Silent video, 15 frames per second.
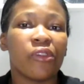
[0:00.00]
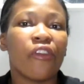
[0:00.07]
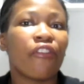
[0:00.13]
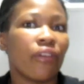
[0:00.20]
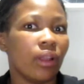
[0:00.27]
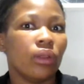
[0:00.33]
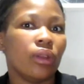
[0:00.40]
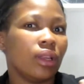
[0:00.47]
your
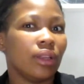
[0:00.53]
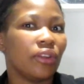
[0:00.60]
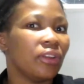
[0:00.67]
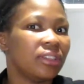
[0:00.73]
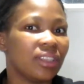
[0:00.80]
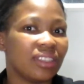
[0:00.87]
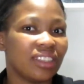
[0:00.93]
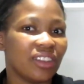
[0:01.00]
value
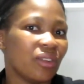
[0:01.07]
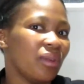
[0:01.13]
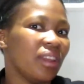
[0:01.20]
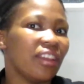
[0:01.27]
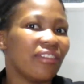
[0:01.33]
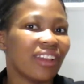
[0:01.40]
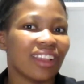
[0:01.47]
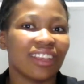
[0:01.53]
increases in a
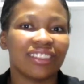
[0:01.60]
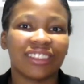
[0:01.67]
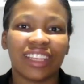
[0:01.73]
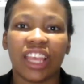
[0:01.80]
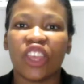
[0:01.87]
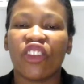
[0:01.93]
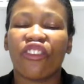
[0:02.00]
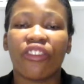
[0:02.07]
way, if I can
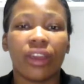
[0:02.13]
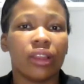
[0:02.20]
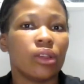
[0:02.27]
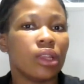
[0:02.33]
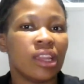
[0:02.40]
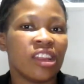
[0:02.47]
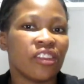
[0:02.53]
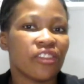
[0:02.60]
say, your
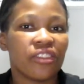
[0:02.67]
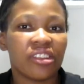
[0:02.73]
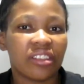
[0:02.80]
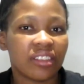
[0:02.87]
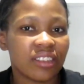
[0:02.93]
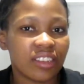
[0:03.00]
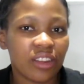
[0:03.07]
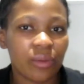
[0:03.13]
value
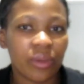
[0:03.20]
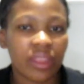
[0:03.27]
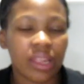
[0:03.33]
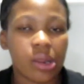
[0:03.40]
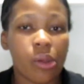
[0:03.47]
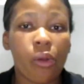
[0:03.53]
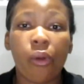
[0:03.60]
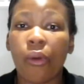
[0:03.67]
increases in a way
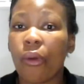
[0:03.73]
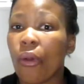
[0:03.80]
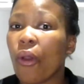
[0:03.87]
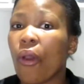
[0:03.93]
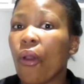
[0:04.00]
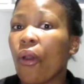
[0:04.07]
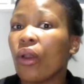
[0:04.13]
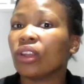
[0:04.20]
that, oh,
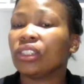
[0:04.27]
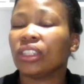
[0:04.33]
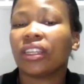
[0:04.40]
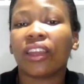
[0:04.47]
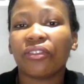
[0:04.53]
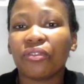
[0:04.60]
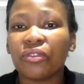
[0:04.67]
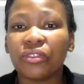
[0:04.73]
she
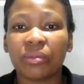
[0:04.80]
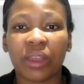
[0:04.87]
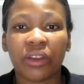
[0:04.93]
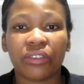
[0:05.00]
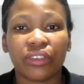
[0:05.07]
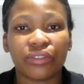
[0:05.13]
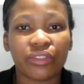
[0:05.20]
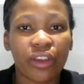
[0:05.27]
can use
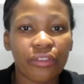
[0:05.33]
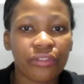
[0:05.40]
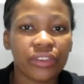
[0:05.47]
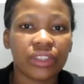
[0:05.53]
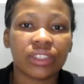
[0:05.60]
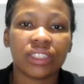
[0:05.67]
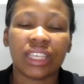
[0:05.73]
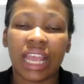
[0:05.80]
Microsoft
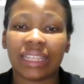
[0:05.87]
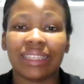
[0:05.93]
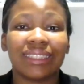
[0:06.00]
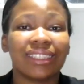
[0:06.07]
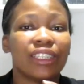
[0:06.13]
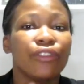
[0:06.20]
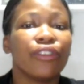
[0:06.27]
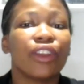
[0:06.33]
Office, she has
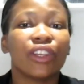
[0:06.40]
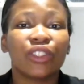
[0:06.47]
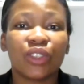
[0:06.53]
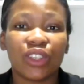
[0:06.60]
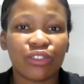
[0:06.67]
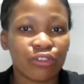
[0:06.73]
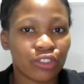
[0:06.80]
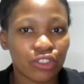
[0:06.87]
a certificate
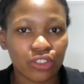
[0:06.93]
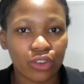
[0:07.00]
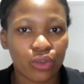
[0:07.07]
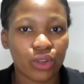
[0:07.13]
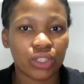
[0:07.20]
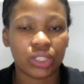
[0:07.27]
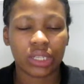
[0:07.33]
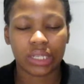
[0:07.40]
to even
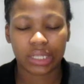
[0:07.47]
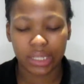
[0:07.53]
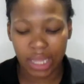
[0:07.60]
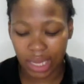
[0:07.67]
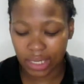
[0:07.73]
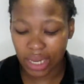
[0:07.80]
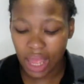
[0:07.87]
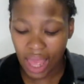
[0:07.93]
show, you
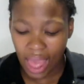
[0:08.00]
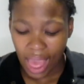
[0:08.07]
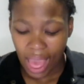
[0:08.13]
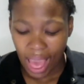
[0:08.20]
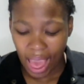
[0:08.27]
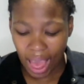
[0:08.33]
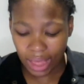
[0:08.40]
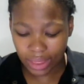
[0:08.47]
understand.
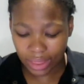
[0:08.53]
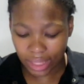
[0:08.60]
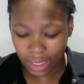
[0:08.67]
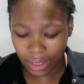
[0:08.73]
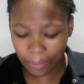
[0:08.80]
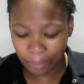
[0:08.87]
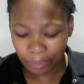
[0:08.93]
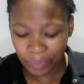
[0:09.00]
And
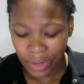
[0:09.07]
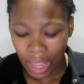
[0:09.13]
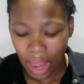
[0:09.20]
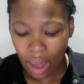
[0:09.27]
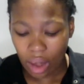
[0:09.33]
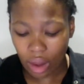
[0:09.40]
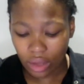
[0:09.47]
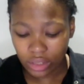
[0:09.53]
then
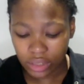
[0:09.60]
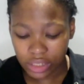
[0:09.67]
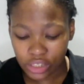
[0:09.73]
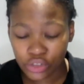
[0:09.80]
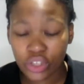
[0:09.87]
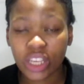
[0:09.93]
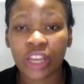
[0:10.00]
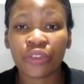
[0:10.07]

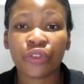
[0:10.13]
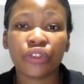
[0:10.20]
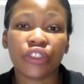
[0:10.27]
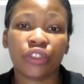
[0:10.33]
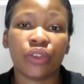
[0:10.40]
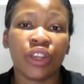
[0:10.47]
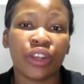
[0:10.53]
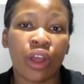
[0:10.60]
lastly, you can use
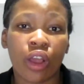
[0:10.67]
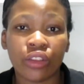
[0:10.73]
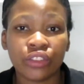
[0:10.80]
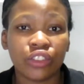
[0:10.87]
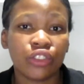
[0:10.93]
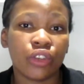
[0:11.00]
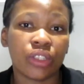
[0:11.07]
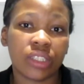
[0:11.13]
it to
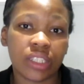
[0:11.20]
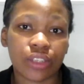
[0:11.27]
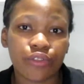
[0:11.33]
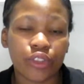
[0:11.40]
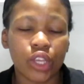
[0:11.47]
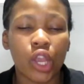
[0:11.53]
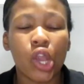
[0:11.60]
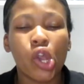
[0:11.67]
enhance your
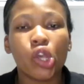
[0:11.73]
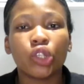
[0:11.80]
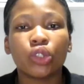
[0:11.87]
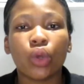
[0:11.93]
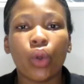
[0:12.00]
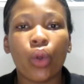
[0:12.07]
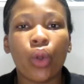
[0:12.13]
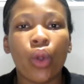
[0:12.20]
CV.
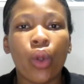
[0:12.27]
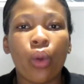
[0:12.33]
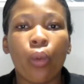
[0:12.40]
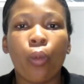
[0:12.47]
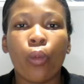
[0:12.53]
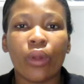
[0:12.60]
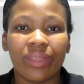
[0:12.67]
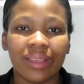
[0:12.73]
So
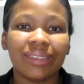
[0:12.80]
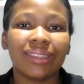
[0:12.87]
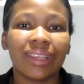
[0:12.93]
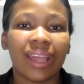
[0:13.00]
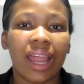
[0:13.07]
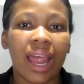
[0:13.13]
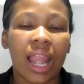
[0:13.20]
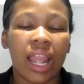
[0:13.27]
this is
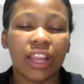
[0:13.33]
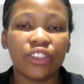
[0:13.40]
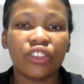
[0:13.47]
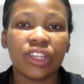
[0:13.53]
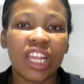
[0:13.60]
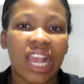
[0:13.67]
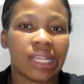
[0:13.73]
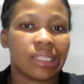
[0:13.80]

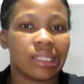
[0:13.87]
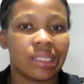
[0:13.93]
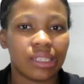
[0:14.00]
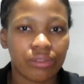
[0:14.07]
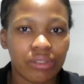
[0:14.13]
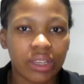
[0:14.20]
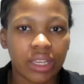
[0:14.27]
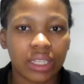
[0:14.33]
literally a
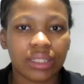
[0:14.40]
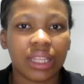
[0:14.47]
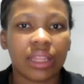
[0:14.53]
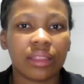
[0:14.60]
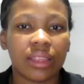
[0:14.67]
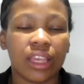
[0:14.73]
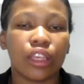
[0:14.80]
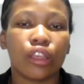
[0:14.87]
certificate
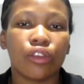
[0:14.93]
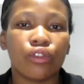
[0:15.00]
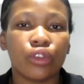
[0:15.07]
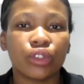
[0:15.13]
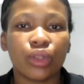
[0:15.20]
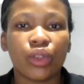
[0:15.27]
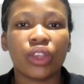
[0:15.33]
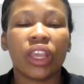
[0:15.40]
that they give
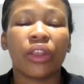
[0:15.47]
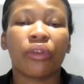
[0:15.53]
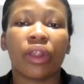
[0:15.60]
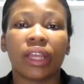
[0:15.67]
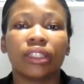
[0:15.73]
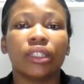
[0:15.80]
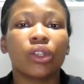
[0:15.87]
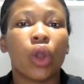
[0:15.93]
you. So you can
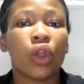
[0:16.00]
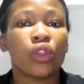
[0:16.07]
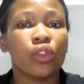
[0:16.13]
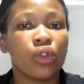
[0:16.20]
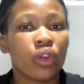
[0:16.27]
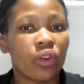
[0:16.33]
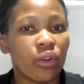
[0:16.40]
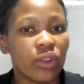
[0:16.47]
write it
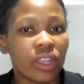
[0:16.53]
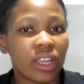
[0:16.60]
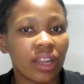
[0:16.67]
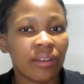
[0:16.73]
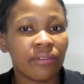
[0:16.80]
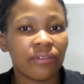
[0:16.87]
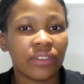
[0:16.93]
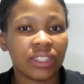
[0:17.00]
on your
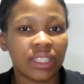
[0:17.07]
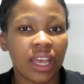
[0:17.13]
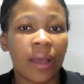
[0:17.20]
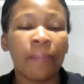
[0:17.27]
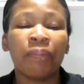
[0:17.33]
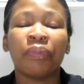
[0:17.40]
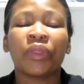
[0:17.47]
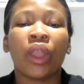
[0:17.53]
curriculum
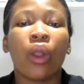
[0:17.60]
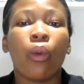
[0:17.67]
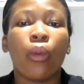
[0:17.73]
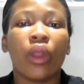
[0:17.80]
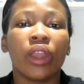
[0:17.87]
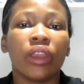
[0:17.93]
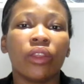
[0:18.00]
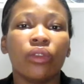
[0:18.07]
vitae.
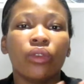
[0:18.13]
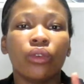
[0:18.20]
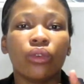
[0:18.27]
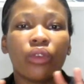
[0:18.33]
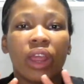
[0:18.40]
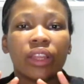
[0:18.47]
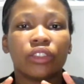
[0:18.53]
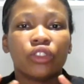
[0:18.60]
When
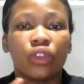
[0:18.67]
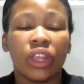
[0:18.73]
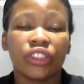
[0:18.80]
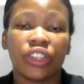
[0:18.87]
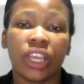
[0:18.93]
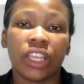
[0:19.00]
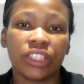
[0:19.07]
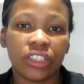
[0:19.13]
you write your
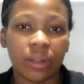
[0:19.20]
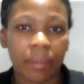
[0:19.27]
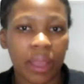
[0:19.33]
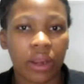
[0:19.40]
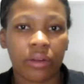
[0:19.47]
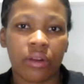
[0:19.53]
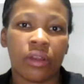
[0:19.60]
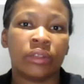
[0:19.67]
educational
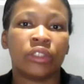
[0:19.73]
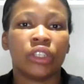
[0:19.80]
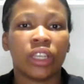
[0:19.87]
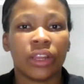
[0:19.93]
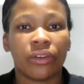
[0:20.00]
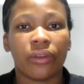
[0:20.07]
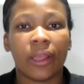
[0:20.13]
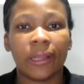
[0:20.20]
background, you
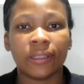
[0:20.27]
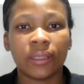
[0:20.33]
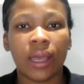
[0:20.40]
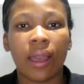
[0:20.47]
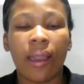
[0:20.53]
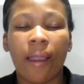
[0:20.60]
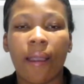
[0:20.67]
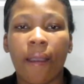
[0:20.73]
can write,
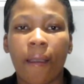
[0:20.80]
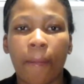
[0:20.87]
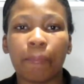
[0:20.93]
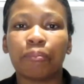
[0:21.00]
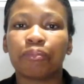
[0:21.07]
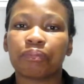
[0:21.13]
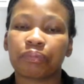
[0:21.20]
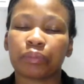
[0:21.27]

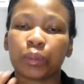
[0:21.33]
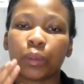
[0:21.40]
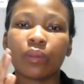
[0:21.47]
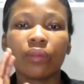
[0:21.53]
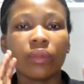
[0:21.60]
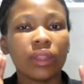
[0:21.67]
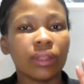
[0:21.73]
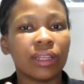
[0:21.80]

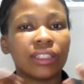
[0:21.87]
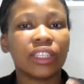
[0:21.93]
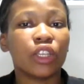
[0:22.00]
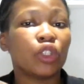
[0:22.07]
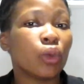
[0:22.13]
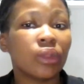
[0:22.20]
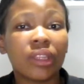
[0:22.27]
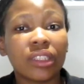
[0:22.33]
let's
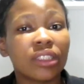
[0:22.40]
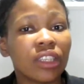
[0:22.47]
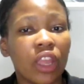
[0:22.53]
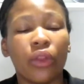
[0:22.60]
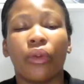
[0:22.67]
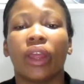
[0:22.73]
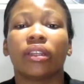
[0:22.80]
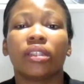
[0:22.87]
say you do it this
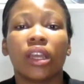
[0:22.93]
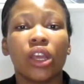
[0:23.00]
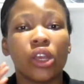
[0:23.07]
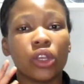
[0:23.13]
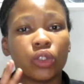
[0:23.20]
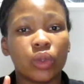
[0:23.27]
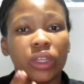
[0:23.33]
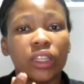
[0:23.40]
year, write
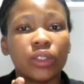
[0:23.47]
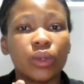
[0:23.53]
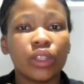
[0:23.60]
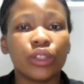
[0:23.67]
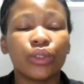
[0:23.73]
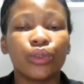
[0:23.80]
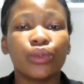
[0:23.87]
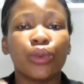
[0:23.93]

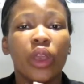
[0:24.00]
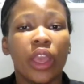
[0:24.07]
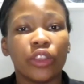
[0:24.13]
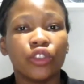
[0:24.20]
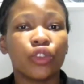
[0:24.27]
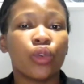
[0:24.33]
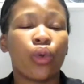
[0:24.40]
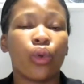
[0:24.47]
2022
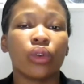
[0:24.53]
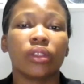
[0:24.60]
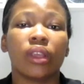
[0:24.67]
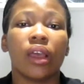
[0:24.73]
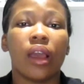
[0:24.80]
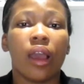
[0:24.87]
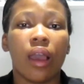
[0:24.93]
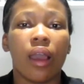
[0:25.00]

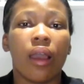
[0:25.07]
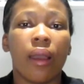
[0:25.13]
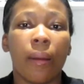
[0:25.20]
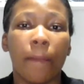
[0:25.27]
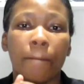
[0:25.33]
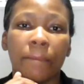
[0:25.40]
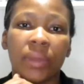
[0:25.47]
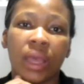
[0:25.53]

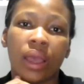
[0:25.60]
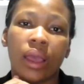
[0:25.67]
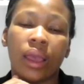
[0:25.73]
Educourse